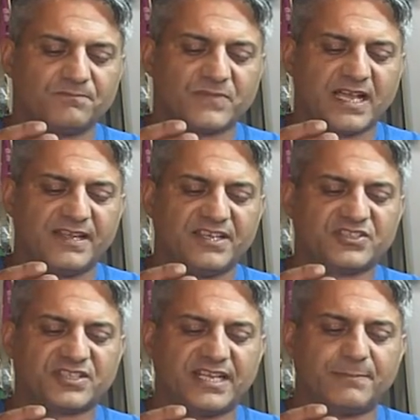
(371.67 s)
they
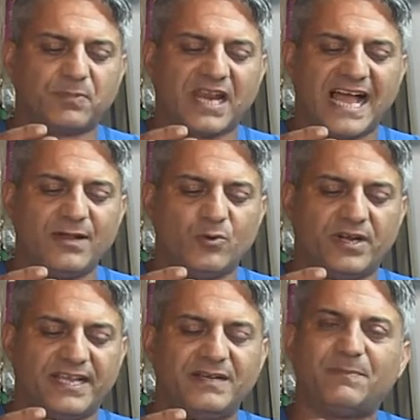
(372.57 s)
slit
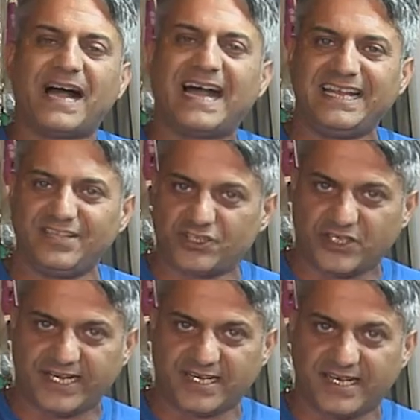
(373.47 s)
plywood in behind the
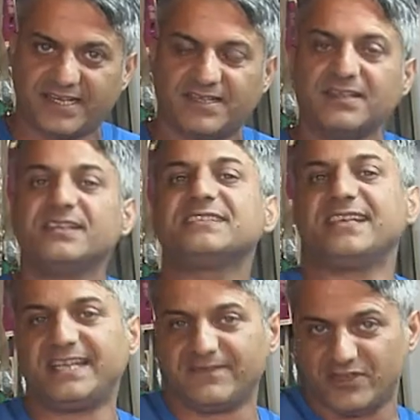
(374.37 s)
chain link
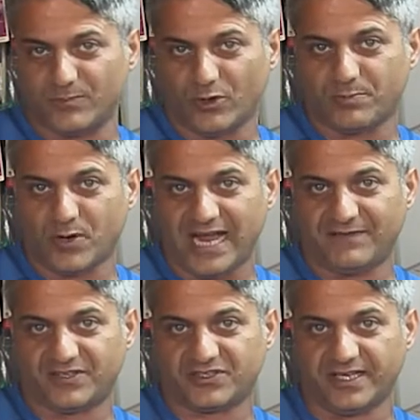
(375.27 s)
to give them more
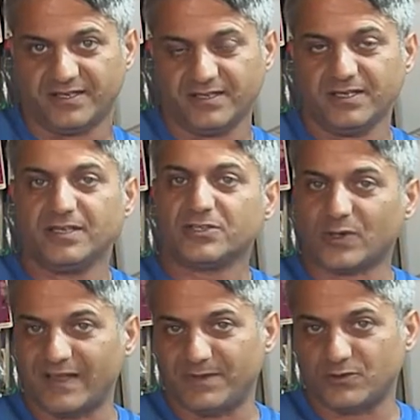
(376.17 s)
privacy. So
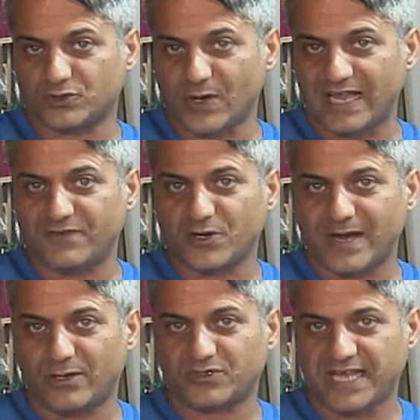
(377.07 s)
I've been driving
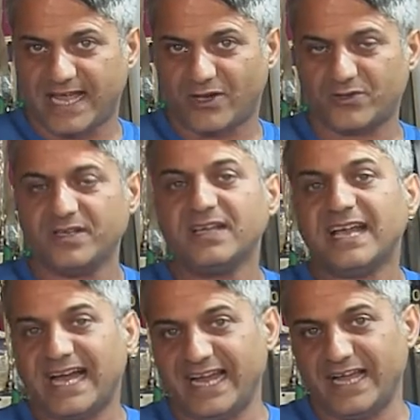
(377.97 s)
around town.
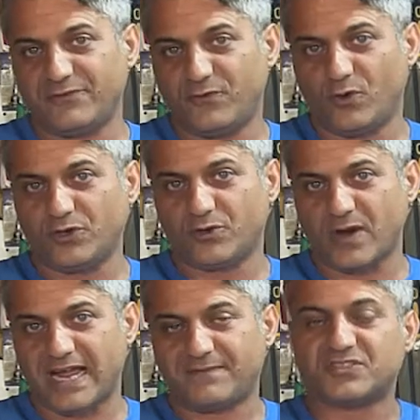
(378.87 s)
I have
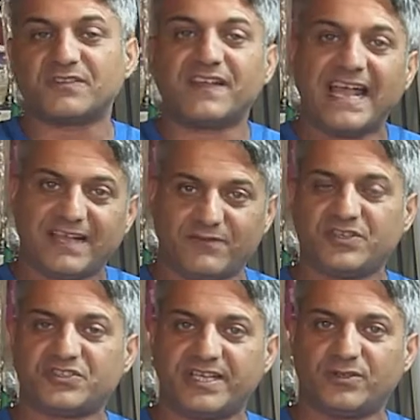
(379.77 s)
photographs of every
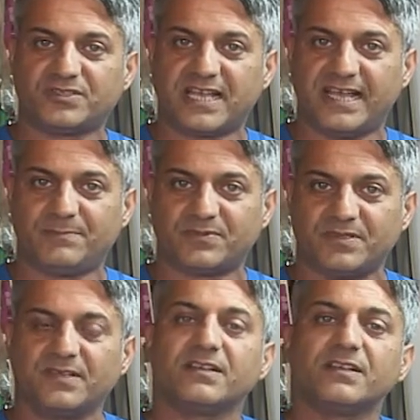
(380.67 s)
single type.
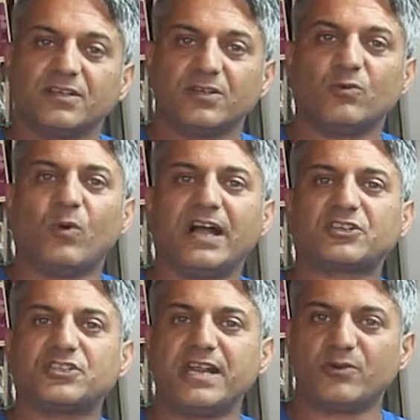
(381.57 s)

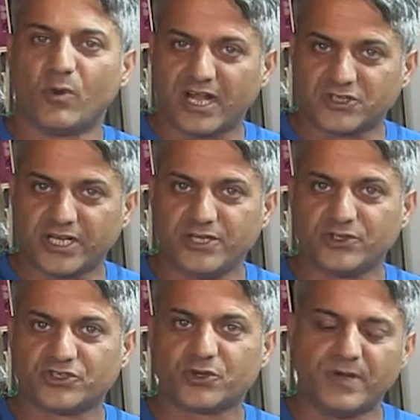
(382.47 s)
Watch on your
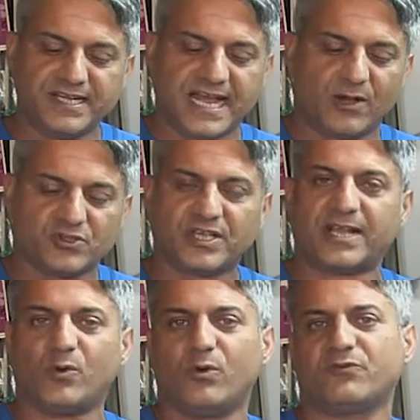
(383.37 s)
screen now as I
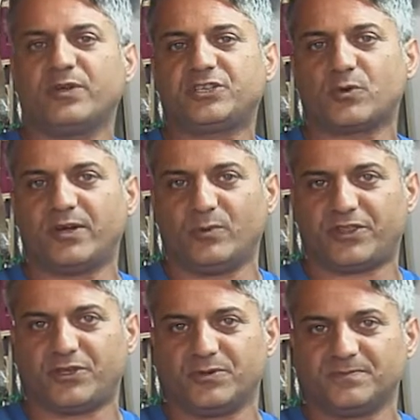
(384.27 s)
go over each one
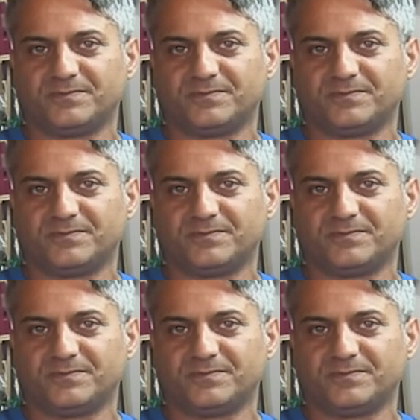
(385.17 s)
with you.